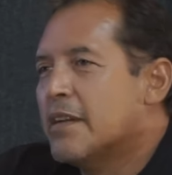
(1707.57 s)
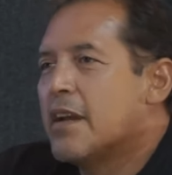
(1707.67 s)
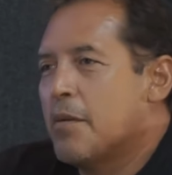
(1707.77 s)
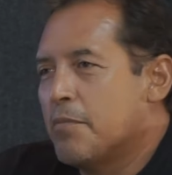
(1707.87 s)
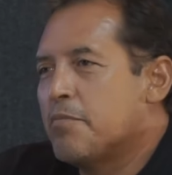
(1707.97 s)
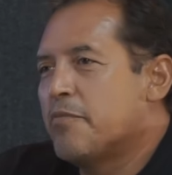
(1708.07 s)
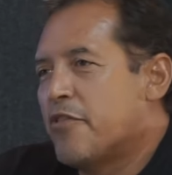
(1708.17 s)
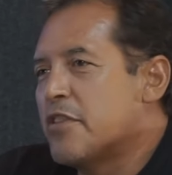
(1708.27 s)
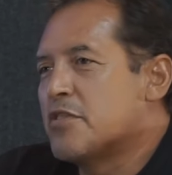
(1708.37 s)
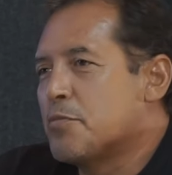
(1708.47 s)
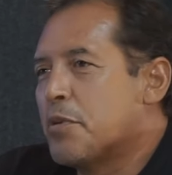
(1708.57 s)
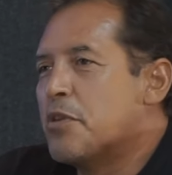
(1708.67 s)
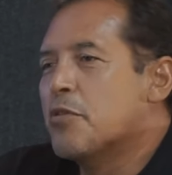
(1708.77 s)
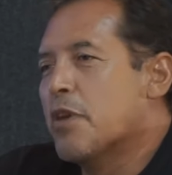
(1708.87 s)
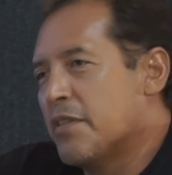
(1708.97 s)
come first to
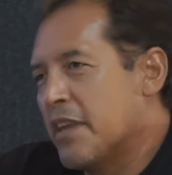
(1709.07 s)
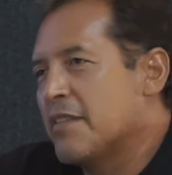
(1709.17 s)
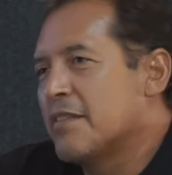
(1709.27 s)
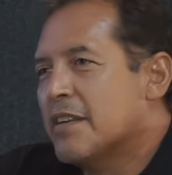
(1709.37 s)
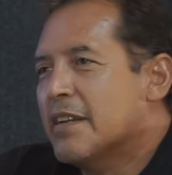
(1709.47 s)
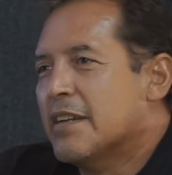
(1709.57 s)
Peru and then